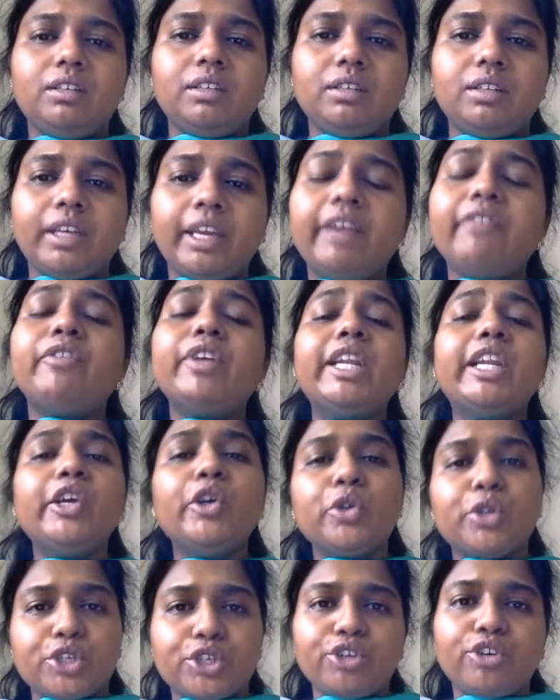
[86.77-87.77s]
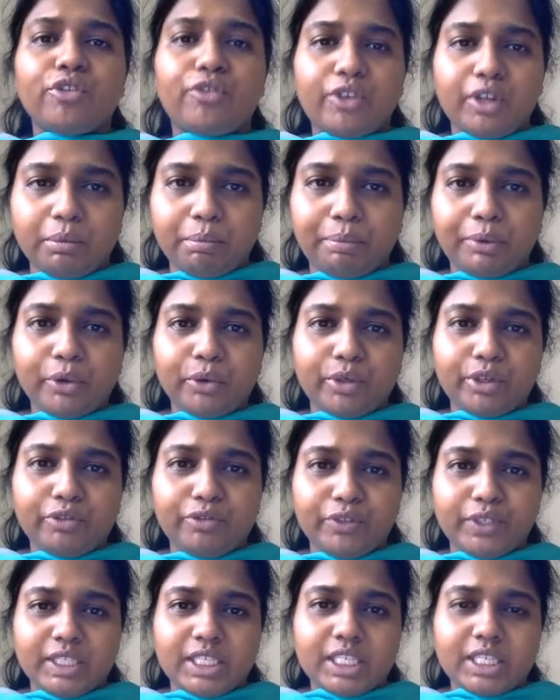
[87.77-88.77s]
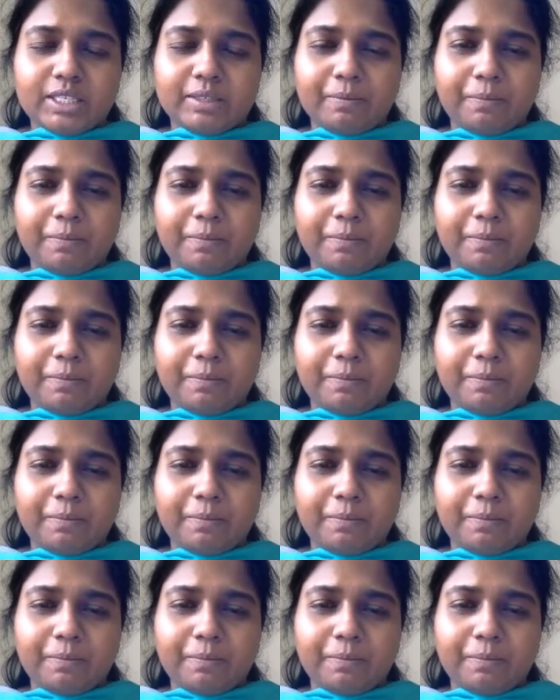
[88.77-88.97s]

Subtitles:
evolution of computer first.